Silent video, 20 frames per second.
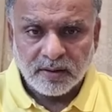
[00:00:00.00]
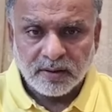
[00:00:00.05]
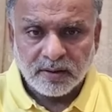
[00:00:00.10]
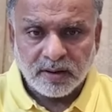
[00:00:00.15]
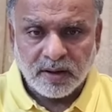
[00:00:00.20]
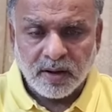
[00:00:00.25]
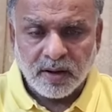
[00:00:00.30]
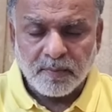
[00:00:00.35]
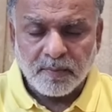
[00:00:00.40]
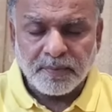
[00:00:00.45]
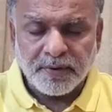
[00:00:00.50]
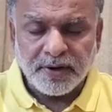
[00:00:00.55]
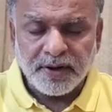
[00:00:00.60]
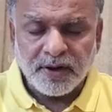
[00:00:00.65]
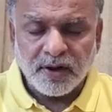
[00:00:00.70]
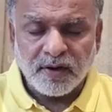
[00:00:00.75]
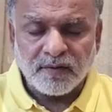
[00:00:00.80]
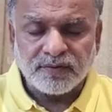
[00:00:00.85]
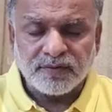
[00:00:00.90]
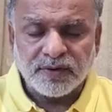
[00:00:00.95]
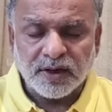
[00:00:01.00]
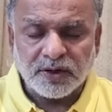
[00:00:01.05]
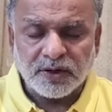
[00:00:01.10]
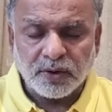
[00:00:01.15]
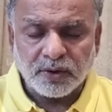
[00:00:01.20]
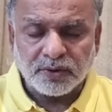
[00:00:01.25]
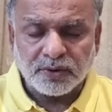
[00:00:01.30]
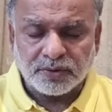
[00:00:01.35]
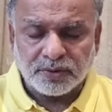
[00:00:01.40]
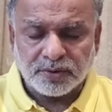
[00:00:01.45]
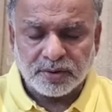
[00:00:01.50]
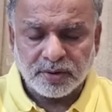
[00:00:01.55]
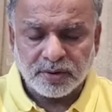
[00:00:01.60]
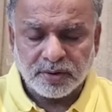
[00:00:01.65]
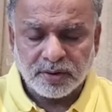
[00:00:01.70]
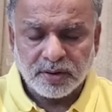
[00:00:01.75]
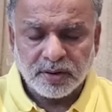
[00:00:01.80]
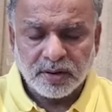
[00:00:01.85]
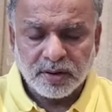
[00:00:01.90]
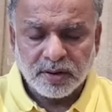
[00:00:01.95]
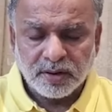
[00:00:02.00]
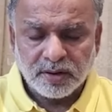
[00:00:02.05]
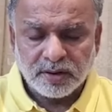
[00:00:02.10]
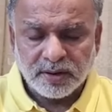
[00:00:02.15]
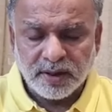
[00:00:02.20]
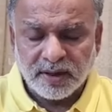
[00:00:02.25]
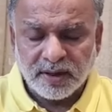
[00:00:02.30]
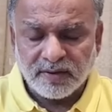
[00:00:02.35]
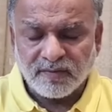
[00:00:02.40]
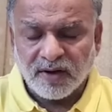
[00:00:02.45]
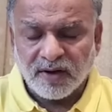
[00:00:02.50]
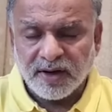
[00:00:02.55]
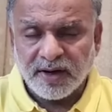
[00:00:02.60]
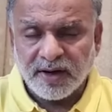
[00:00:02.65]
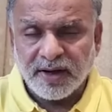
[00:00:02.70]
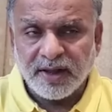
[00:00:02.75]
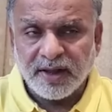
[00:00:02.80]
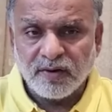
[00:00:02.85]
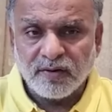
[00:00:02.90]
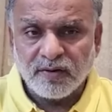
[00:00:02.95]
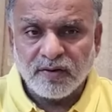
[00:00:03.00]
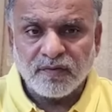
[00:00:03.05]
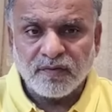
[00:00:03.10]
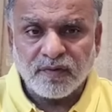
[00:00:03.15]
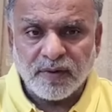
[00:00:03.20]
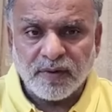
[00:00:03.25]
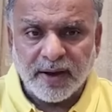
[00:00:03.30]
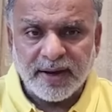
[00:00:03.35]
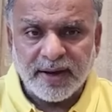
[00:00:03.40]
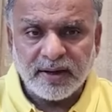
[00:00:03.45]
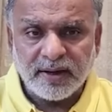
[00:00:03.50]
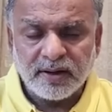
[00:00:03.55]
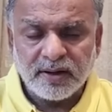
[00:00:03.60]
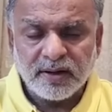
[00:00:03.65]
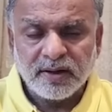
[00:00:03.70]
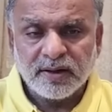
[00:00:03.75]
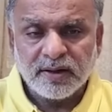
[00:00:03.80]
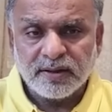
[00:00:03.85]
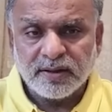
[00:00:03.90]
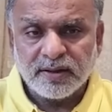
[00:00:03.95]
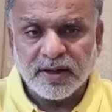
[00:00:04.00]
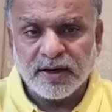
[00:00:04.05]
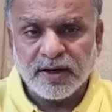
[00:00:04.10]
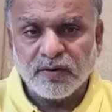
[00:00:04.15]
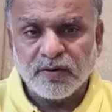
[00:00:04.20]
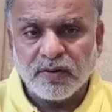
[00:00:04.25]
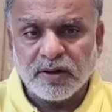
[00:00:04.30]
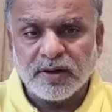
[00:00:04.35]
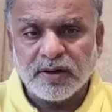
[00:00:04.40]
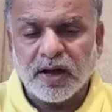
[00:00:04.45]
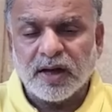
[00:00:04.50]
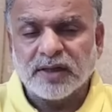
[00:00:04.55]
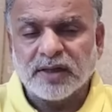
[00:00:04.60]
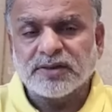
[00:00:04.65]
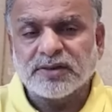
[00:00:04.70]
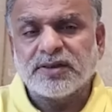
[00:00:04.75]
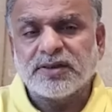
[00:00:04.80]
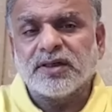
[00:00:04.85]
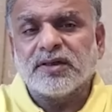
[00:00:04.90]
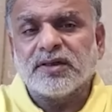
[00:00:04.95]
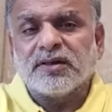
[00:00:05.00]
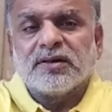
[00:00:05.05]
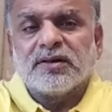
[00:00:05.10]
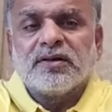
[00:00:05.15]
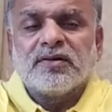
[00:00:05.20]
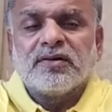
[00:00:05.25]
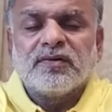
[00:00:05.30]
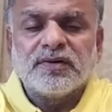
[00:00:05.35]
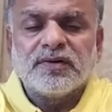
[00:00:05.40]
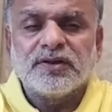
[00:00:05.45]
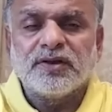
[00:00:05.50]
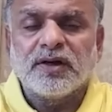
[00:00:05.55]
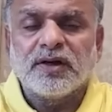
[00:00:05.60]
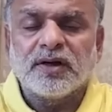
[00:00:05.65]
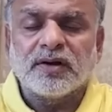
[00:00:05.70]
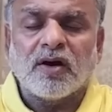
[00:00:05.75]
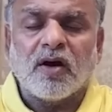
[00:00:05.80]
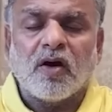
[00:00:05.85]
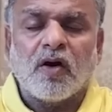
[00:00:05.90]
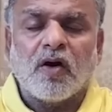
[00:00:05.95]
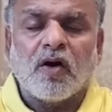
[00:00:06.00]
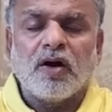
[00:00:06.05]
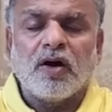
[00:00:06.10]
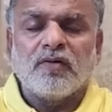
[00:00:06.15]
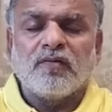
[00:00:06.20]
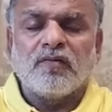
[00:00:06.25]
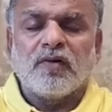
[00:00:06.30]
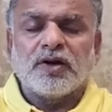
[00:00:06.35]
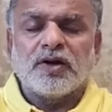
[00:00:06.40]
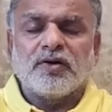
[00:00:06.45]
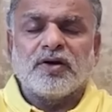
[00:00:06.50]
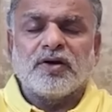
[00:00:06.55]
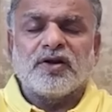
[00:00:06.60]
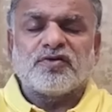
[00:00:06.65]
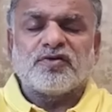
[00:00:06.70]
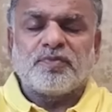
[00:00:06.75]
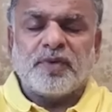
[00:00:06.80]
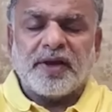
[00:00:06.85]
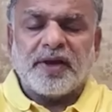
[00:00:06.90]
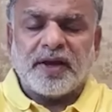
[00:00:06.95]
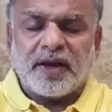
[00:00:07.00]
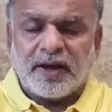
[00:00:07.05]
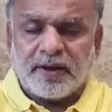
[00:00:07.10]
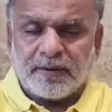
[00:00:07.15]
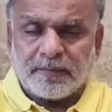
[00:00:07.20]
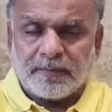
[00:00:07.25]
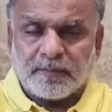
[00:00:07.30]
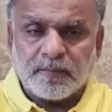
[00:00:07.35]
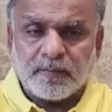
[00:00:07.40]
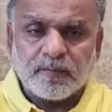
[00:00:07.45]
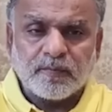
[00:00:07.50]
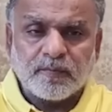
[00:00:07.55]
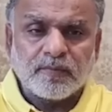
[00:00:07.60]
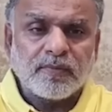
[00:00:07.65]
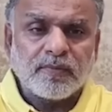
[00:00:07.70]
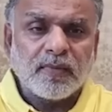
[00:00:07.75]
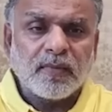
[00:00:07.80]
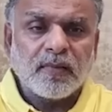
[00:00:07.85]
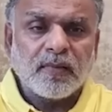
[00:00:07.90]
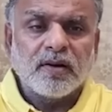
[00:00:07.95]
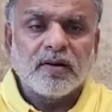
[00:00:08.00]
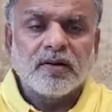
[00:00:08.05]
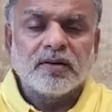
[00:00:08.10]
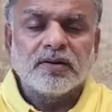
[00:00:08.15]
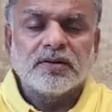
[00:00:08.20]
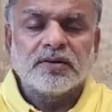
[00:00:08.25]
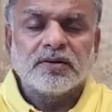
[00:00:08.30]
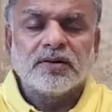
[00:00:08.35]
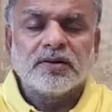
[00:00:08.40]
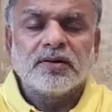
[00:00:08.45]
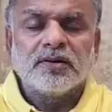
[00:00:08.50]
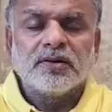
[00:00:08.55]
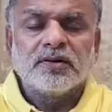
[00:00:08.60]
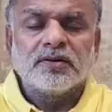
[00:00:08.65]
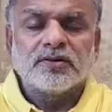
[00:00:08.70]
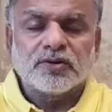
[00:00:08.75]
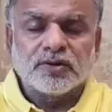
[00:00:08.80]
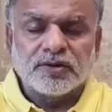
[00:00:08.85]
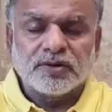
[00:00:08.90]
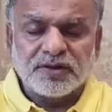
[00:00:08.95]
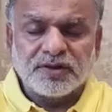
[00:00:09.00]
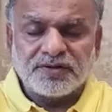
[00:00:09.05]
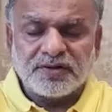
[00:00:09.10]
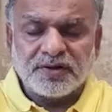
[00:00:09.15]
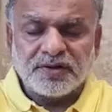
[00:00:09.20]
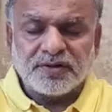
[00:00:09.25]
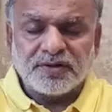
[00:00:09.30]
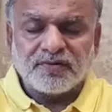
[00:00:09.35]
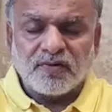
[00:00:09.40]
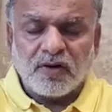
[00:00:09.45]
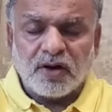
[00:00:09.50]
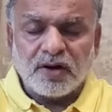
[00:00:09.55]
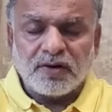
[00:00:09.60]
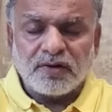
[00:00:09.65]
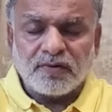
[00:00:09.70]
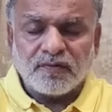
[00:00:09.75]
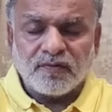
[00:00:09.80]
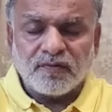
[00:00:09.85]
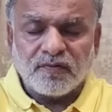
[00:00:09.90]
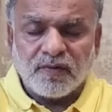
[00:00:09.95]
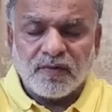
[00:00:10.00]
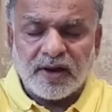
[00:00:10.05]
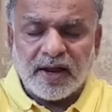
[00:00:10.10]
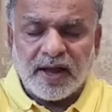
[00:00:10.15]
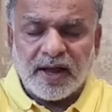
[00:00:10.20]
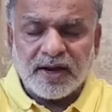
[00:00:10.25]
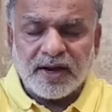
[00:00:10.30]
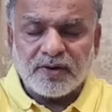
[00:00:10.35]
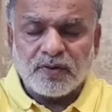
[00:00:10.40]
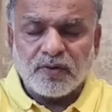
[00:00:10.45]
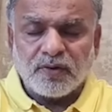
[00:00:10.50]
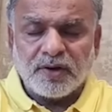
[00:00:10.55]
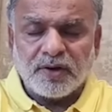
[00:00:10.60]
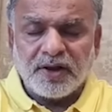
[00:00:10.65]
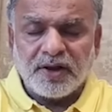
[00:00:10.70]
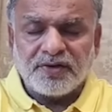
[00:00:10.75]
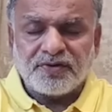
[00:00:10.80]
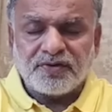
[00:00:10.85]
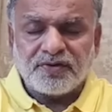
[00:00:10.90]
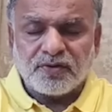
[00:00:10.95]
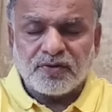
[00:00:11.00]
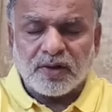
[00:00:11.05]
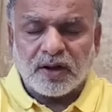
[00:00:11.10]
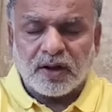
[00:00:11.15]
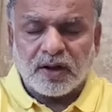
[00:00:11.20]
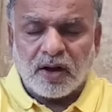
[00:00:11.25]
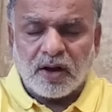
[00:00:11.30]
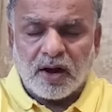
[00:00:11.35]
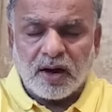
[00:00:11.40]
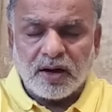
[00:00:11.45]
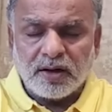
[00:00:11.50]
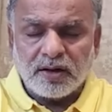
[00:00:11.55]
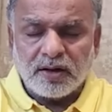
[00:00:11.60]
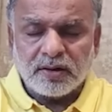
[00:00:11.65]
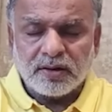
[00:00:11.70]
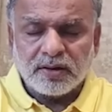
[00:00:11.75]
company of the truth. Then one day you will find that you are dancing with your all what you are speaking. So this is what one had to reach to the God,